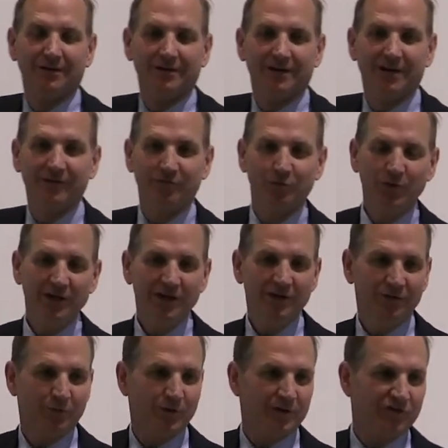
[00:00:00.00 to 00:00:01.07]
If we
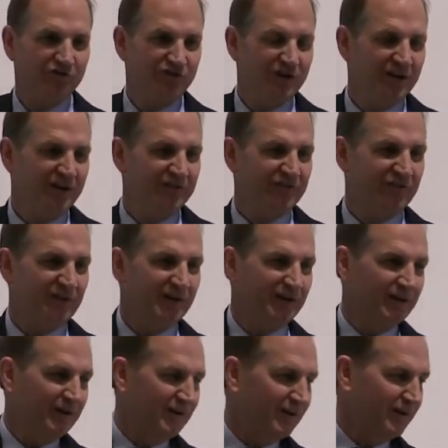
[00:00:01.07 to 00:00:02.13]
will just
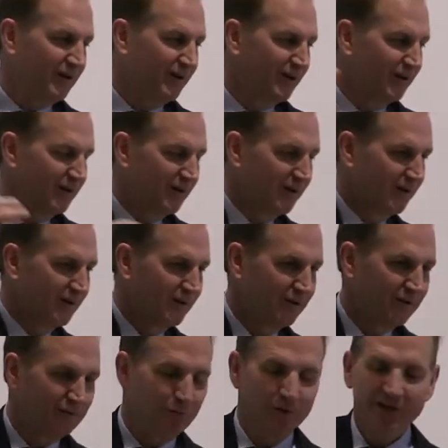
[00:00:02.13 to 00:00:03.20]

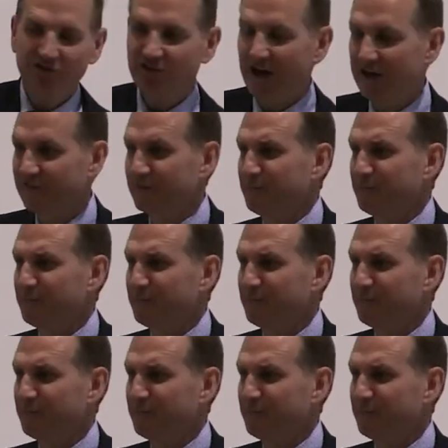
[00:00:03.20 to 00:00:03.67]
reach out to